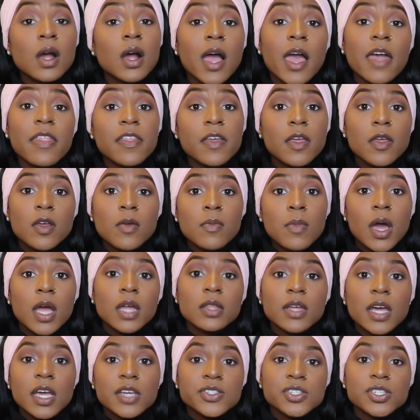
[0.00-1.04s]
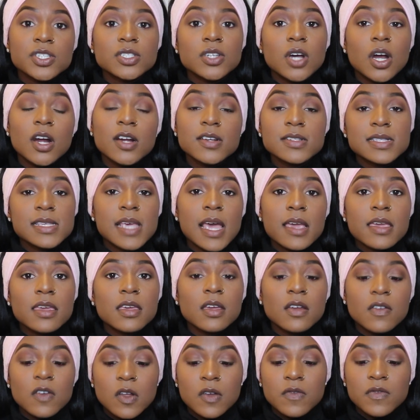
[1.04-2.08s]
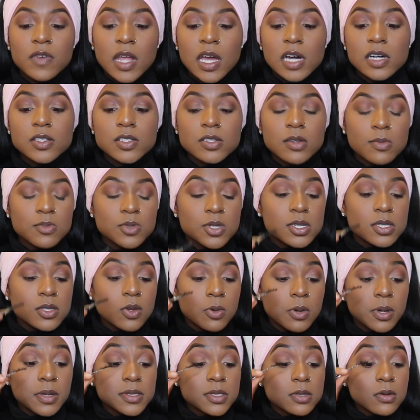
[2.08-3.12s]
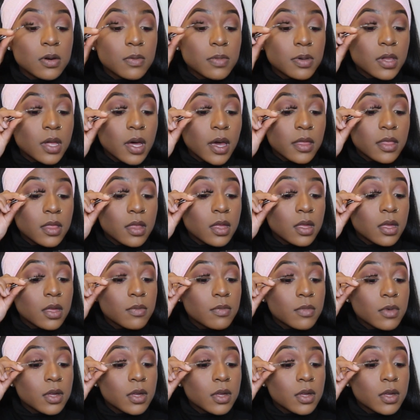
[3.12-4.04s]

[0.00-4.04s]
I think my lashes are tacky enough now, so I'm just going to apply them.